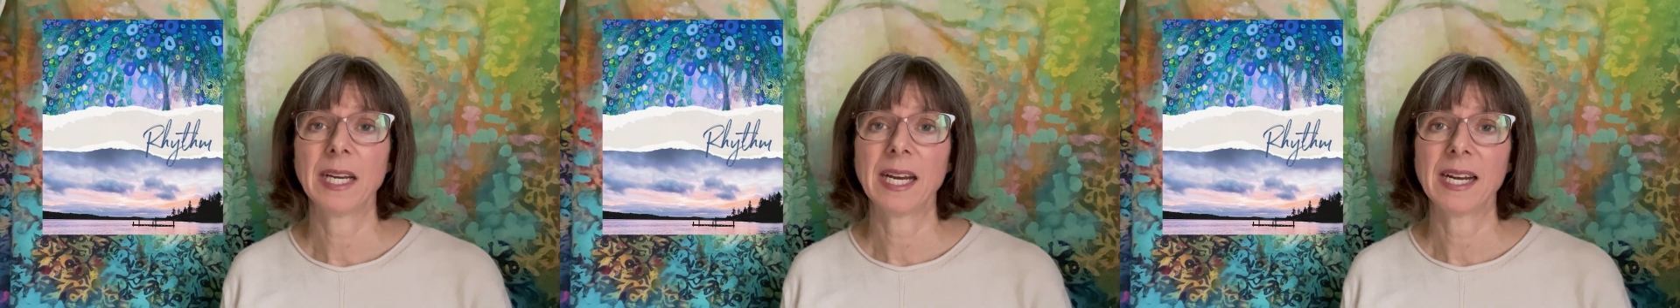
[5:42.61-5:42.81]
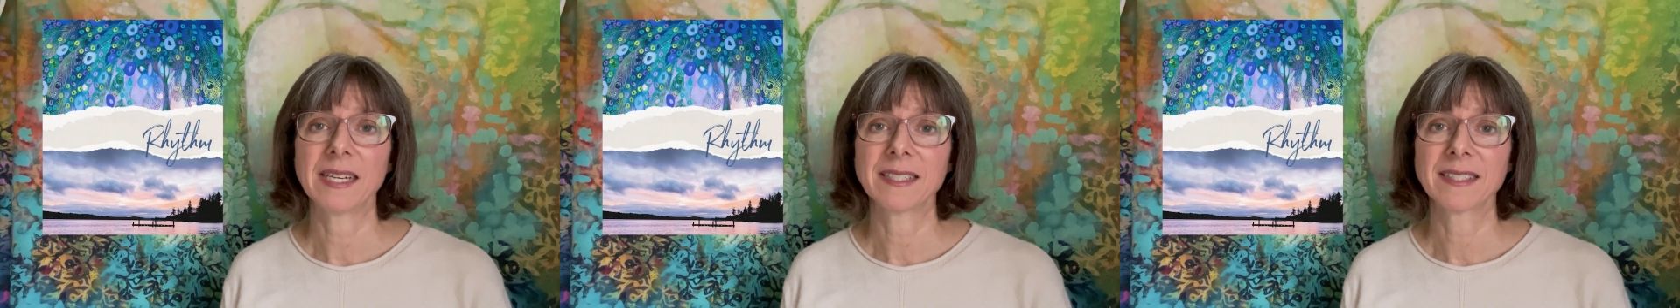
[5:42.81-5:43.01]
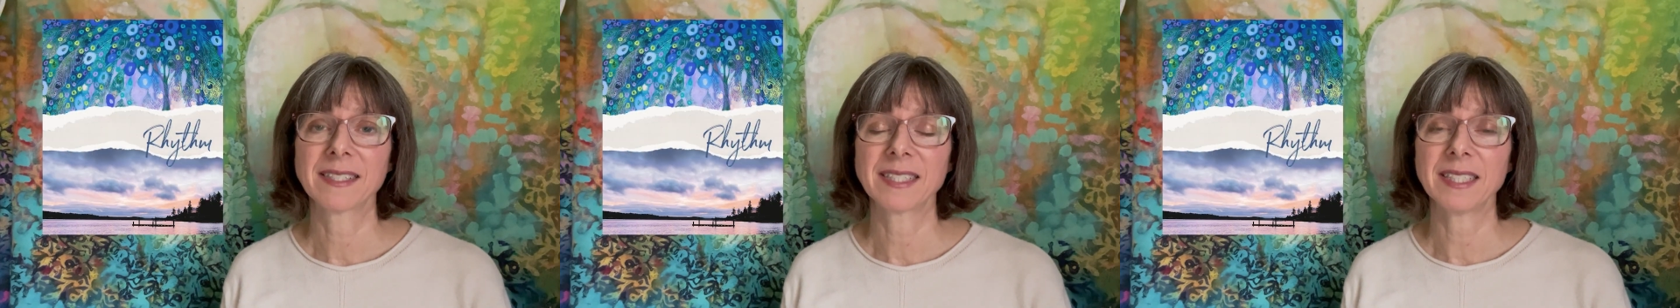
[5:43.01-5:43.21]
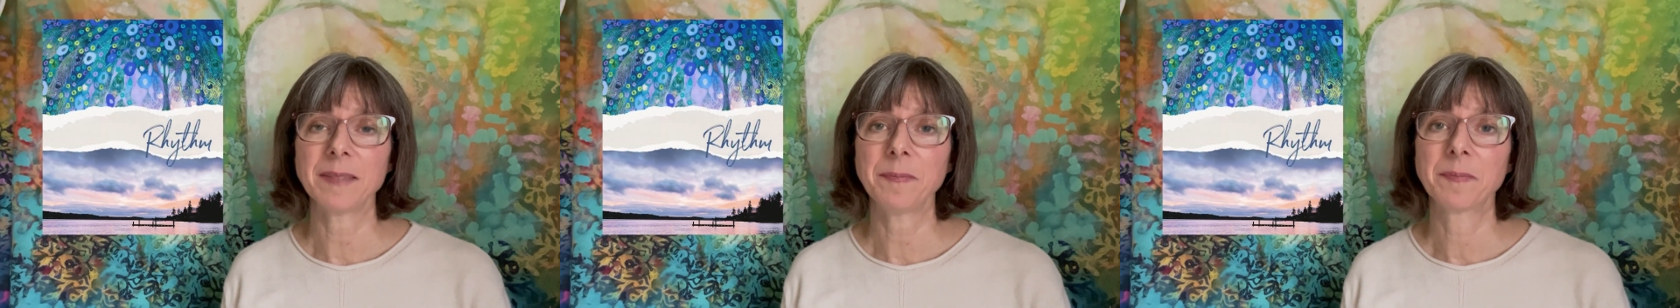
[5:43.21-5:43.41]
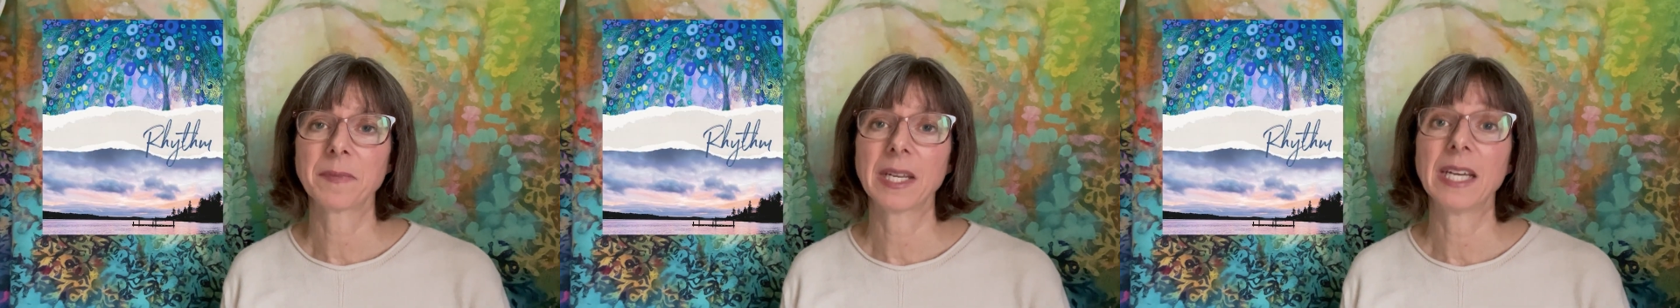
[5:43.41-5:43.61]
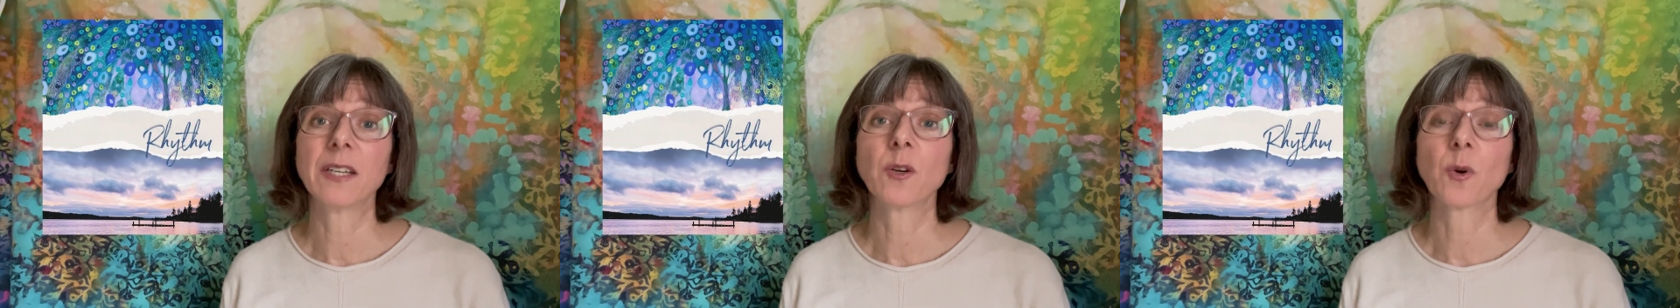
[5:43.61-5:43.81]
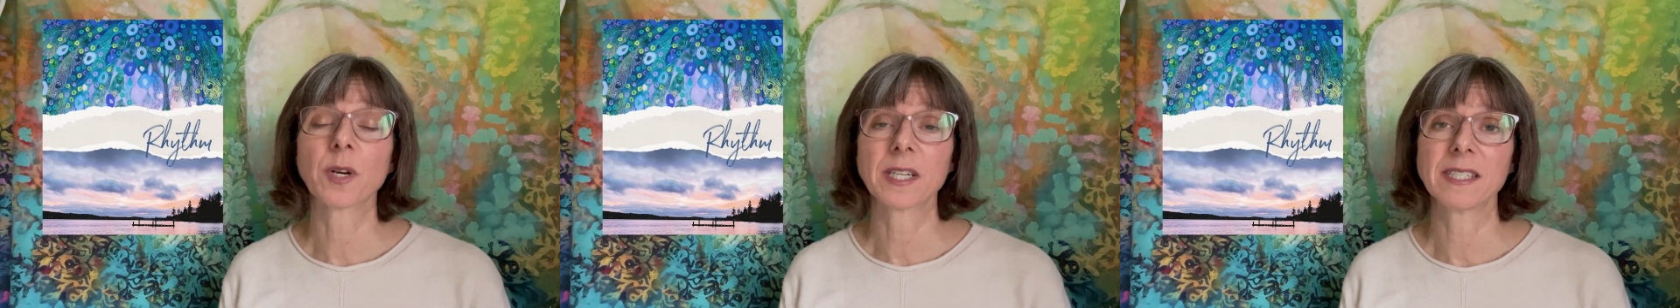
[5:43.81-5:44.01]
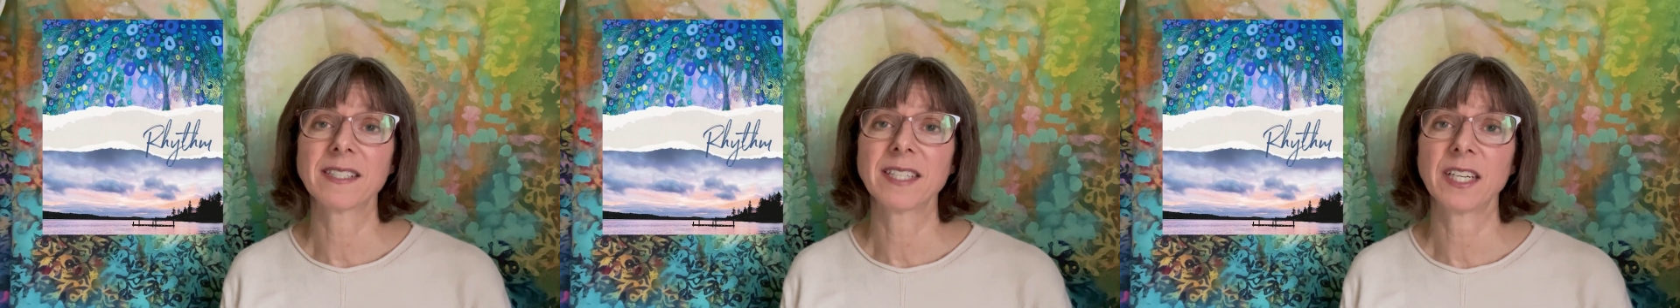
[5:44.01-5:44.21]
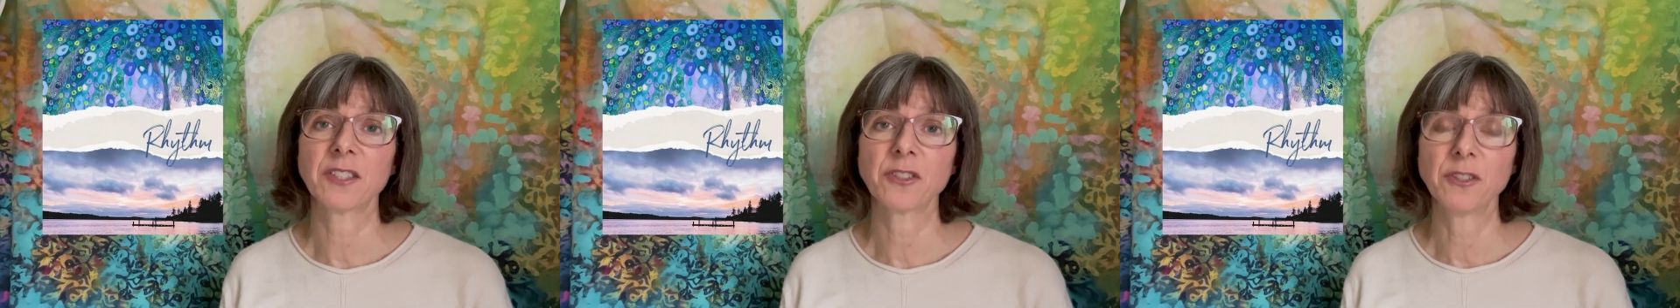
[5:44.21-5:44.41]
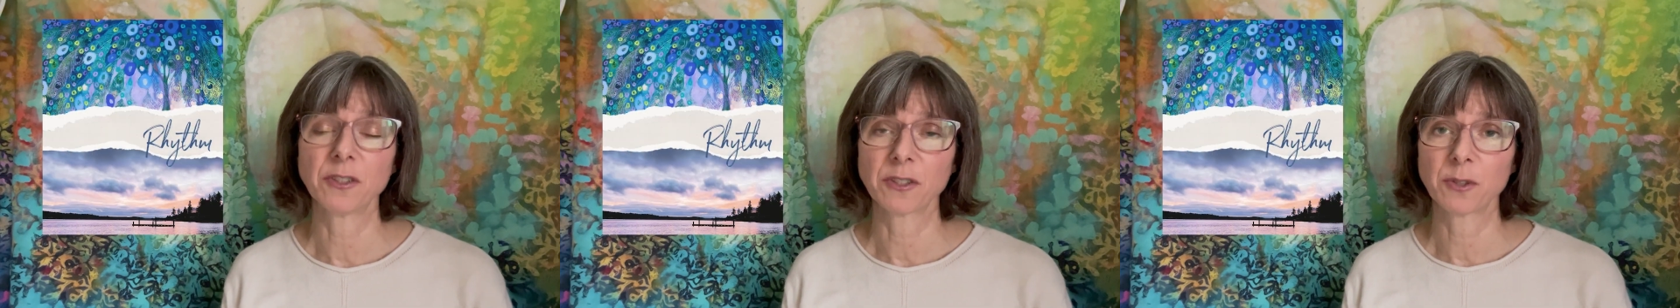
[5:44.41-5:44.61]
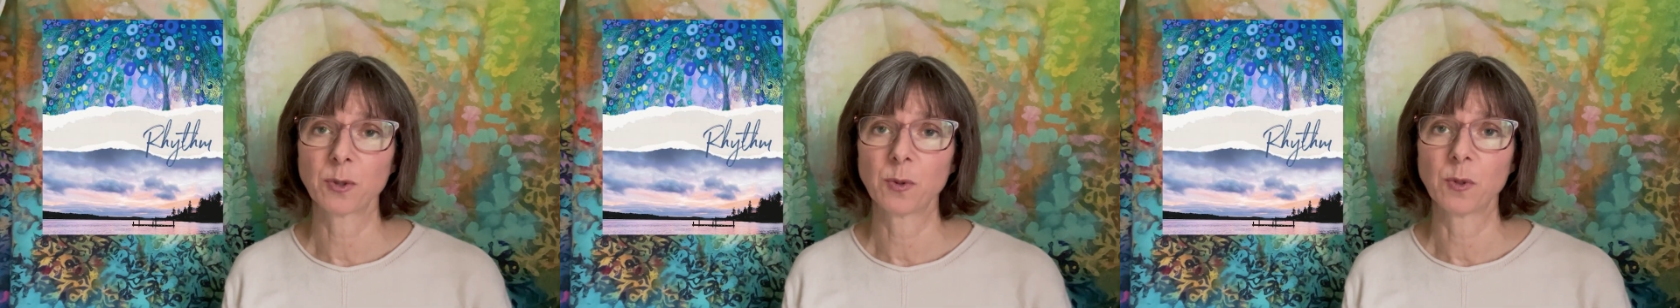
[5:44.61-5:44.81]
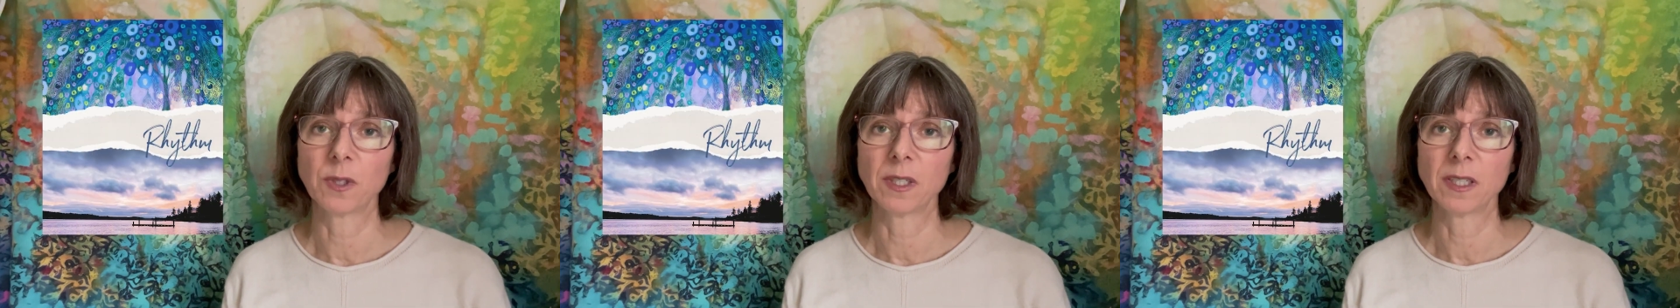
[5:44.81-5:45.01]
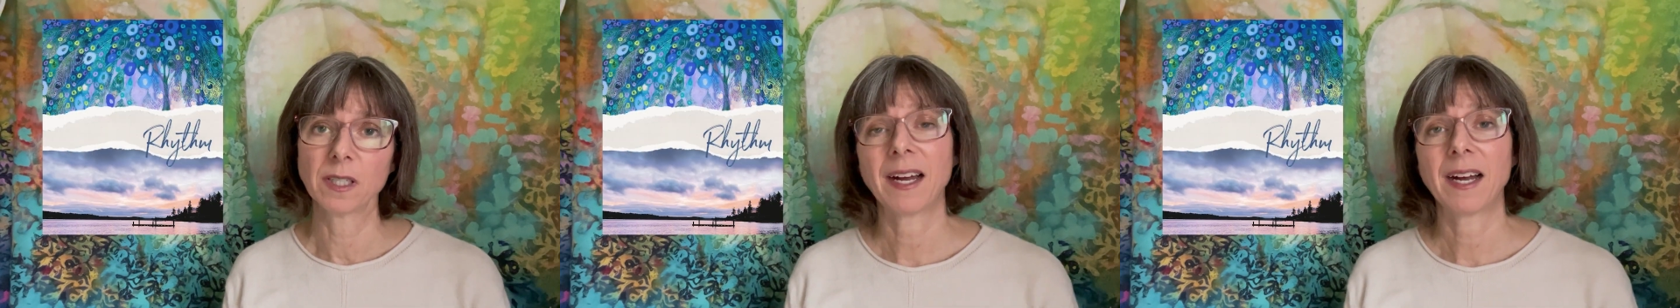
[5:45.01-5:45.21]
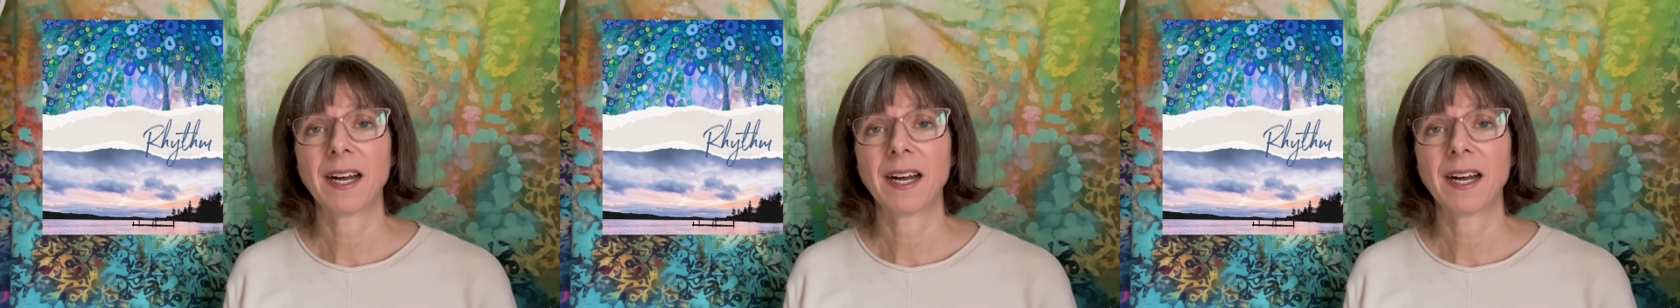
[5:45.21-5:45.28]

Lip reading: as an organizational tool.